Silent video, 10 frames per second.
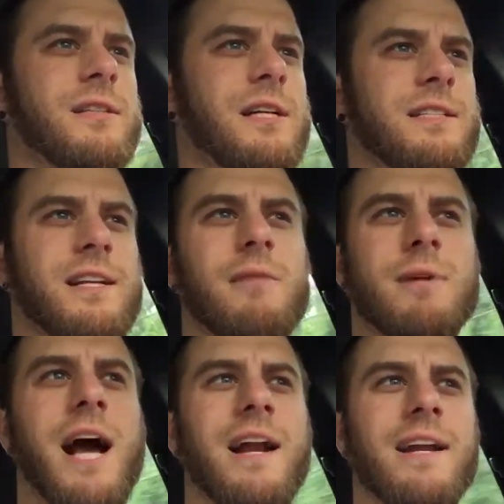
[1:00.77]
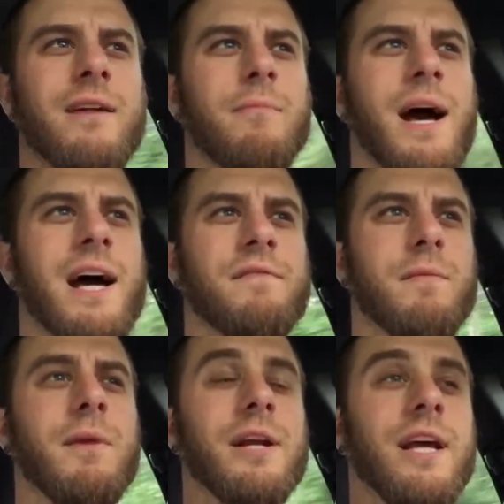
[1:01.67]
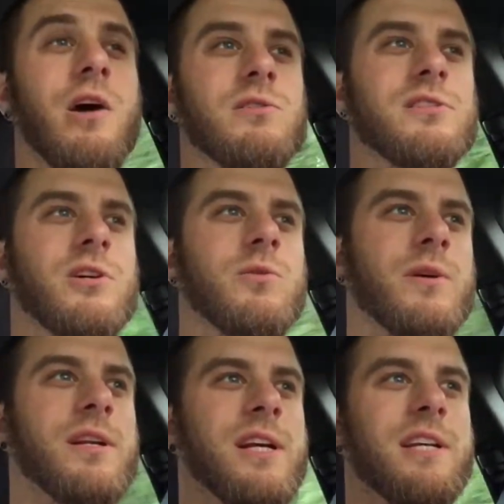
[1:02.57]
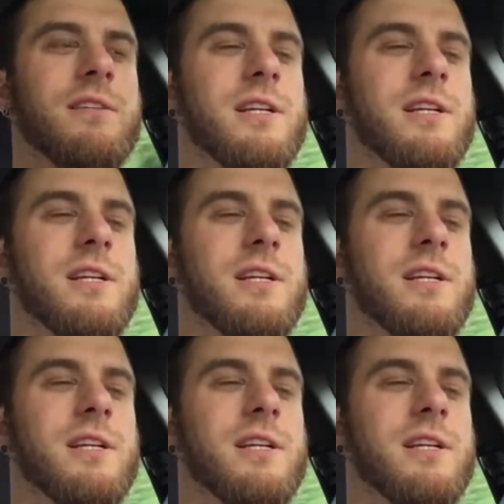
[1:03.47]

he said, "I'm kind of in a bind for money also," and he